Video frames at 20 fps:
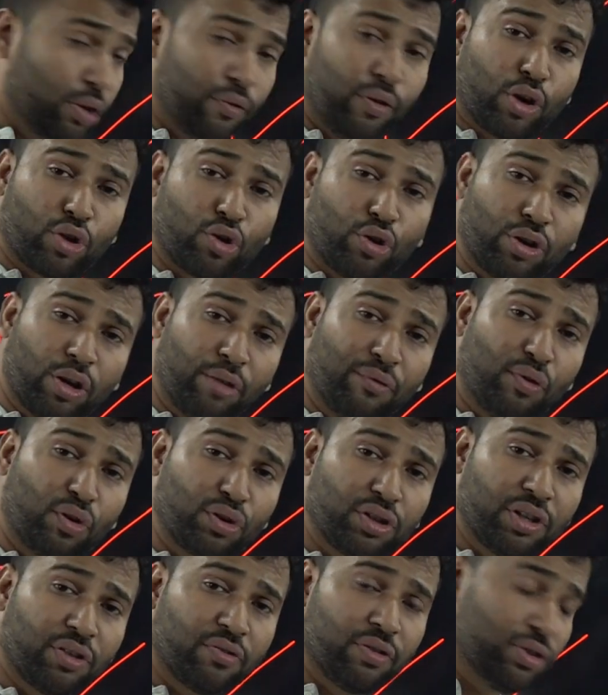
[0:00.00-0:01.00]
of horizontal
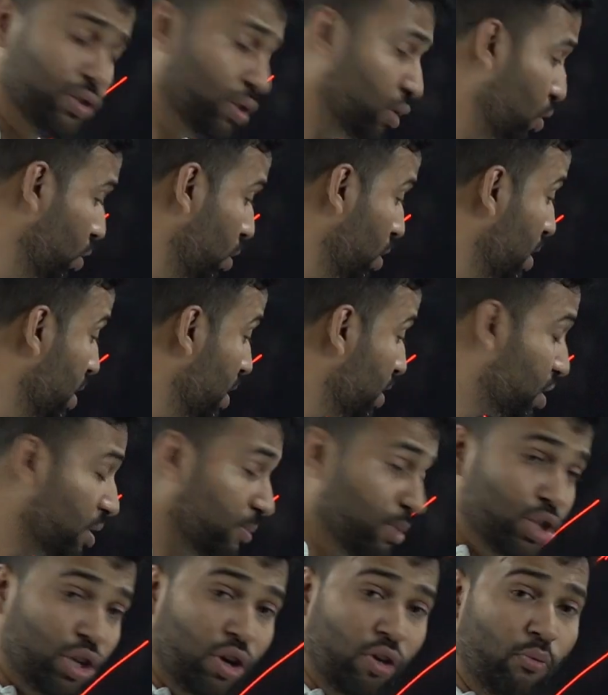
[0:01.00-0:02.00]
forces equals 0,
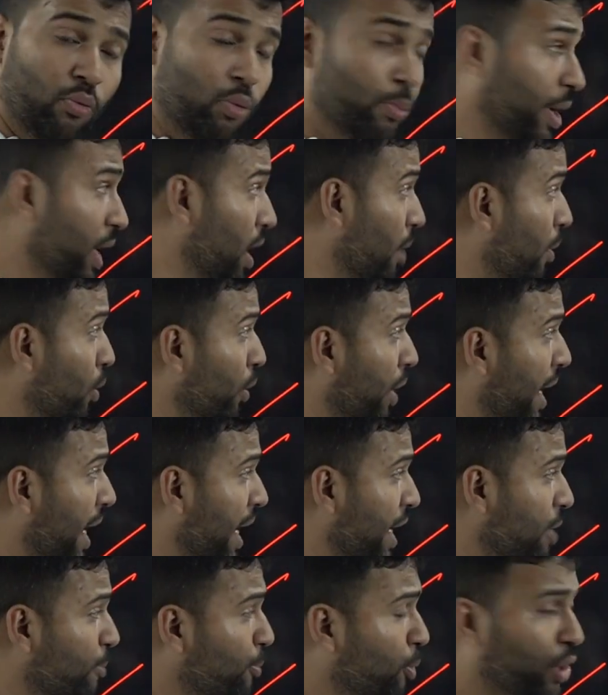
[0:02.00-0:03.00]
summation of movement about
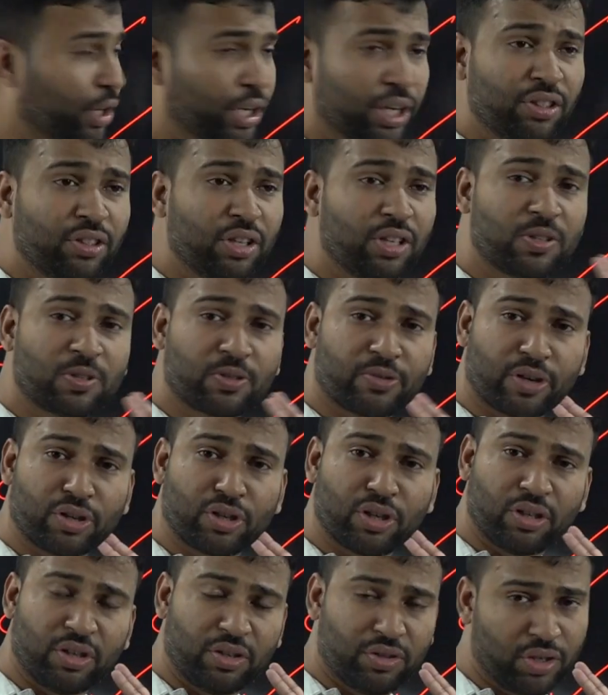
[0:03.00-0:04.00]
any point in this
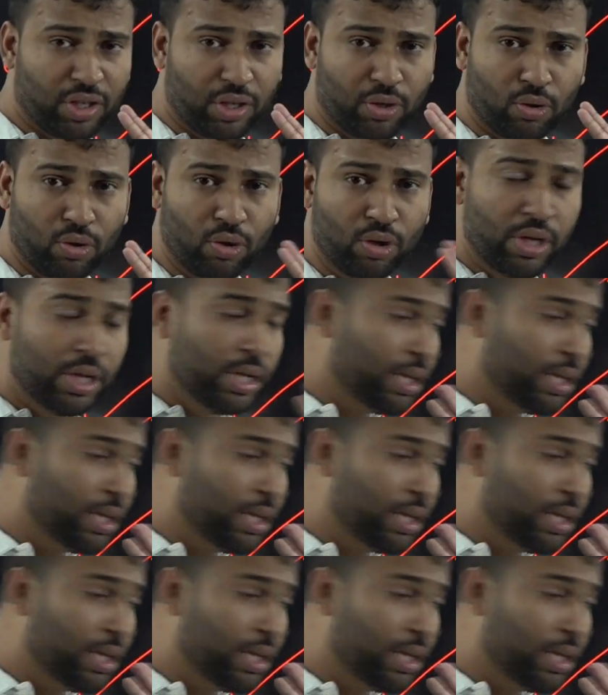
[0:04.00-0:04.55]
structure is 0,